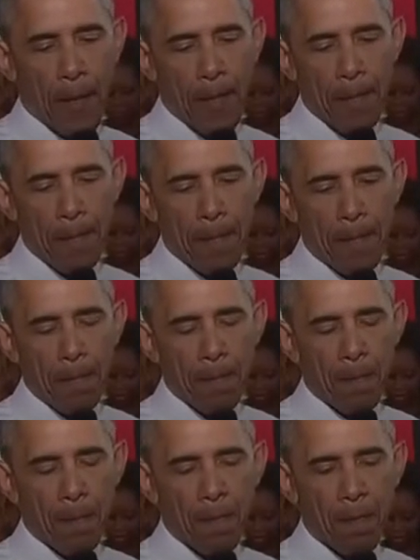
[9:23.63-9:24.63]

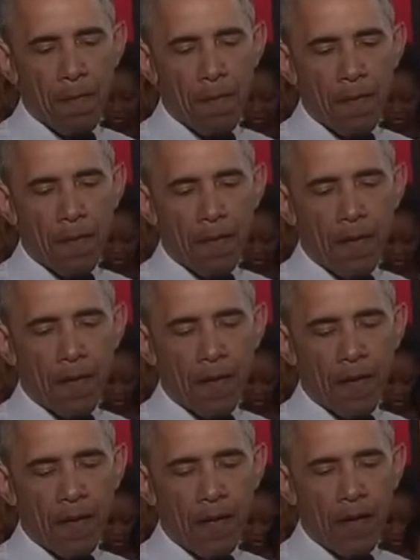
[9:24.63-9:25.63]

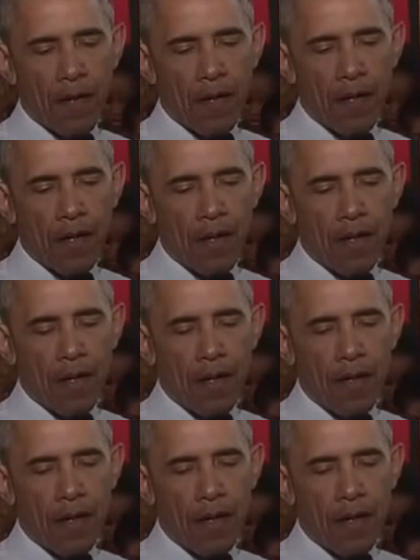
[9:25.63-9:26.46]
(silence)